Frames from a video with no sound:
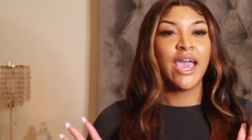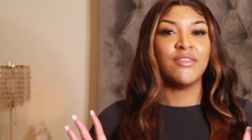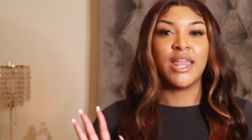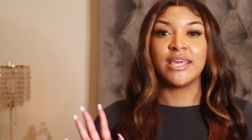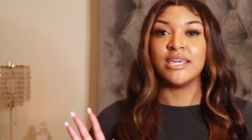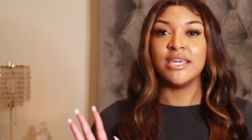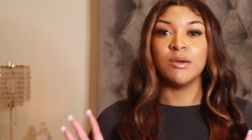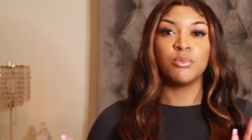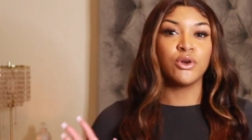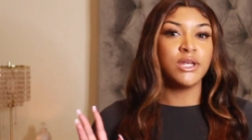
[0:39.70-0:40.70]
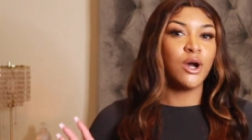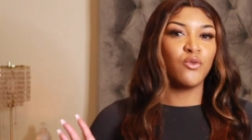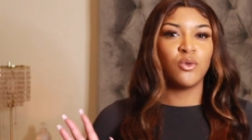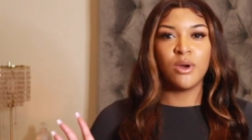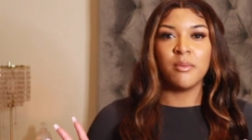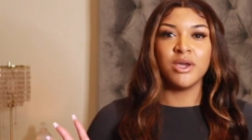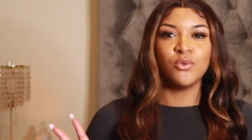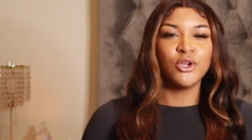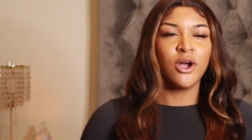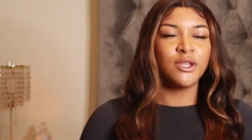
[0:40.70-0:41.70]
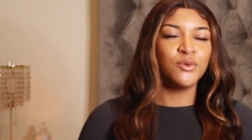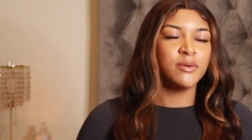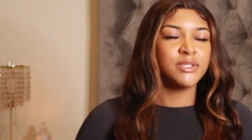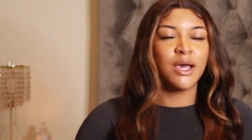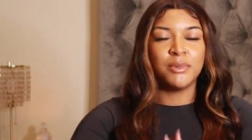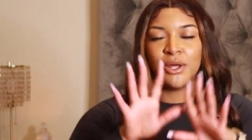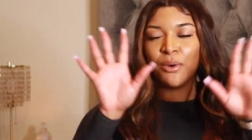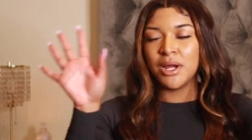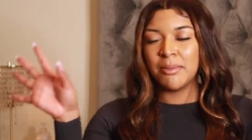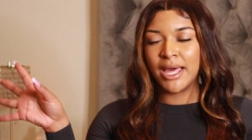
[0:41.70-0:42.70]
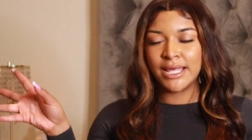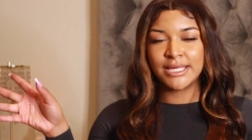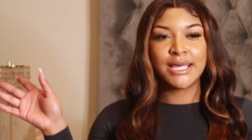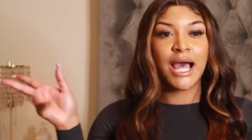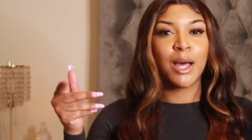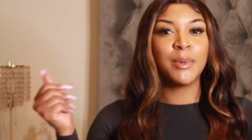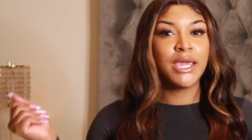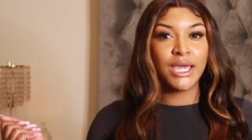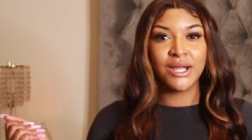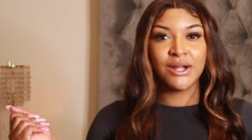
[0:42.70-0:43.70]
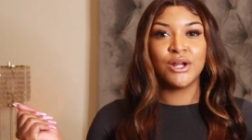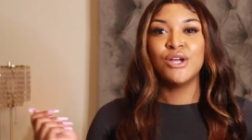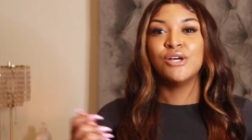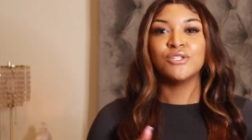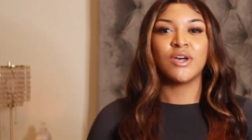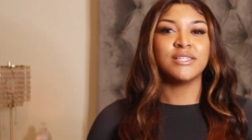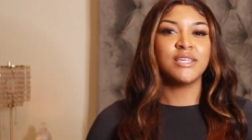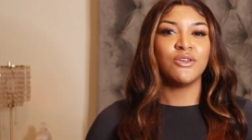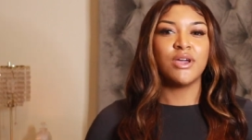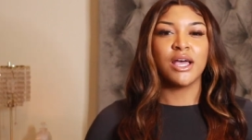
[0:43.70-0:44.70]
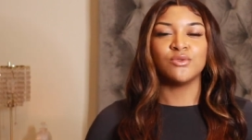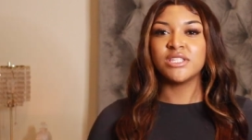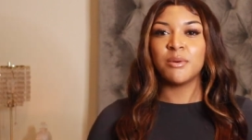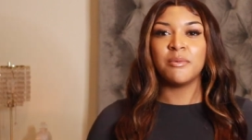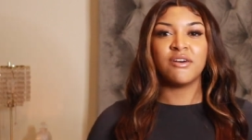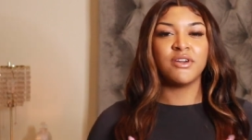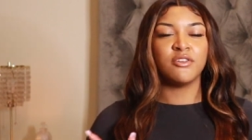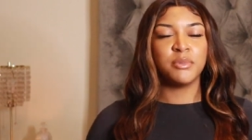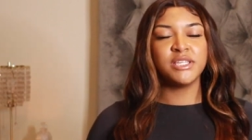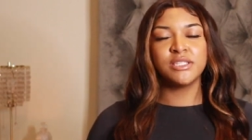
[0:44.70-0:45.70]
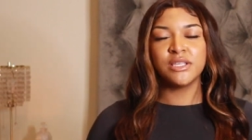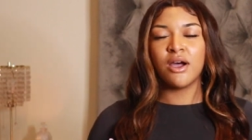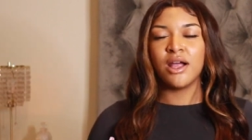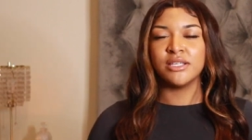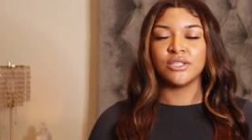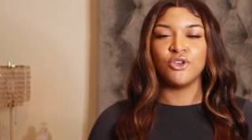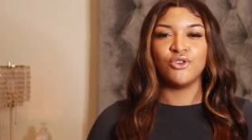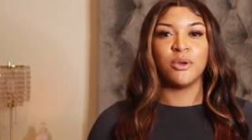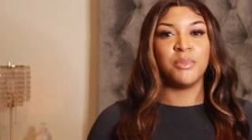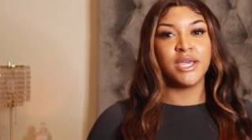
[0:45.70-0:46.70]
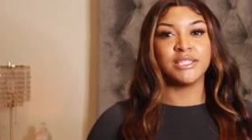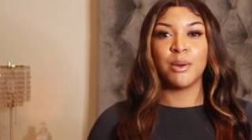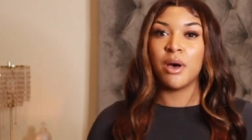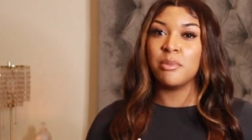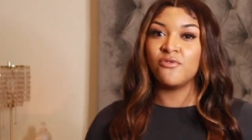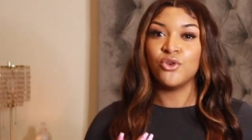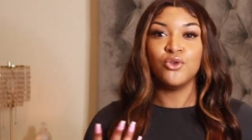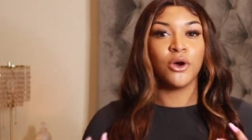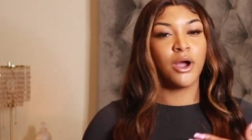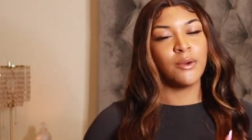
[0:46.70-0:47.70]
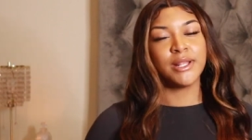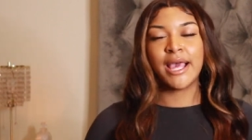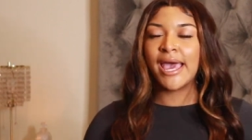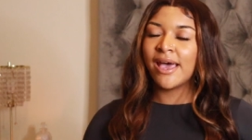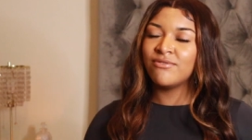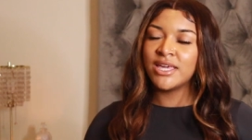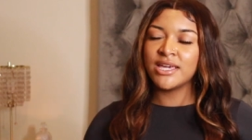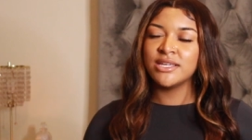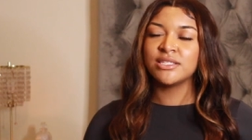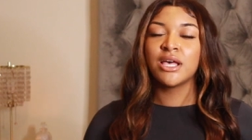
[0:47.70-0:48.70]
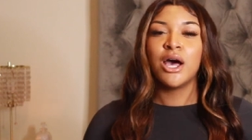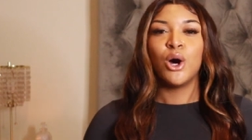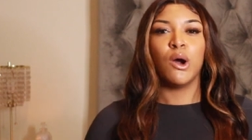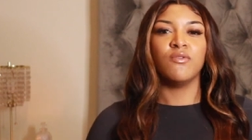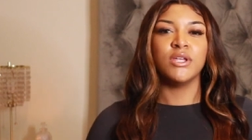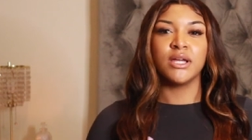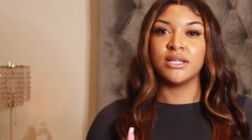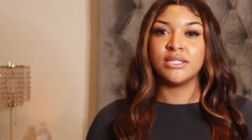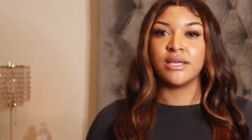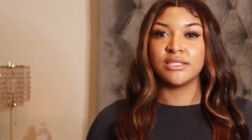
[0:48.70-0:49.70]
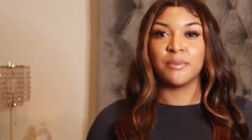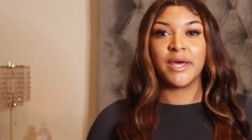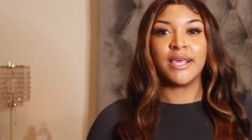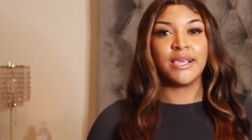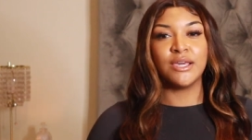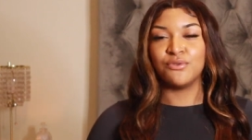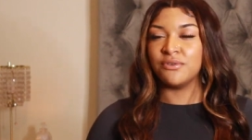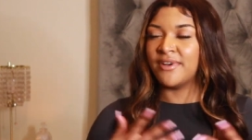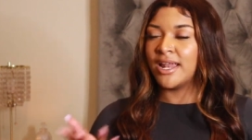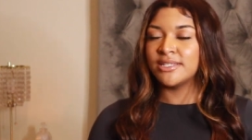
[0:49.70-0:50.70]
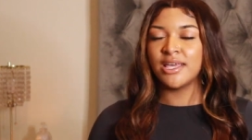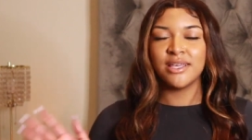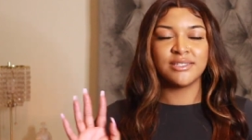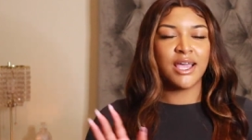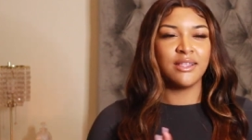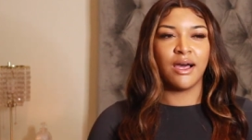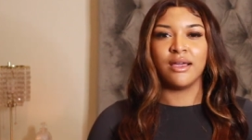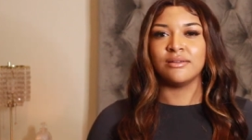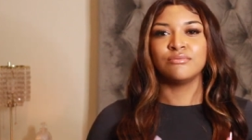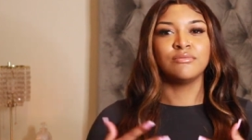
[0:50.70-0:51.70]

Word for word: and that can get pretty overwhelming when you're on the website, but don't worry about it. I'm here so I can tell you guys what some of my favorite pieces are and so you can pick some up if you don't already have these or if you're looking to get somebody a gift for Valentine's Day, like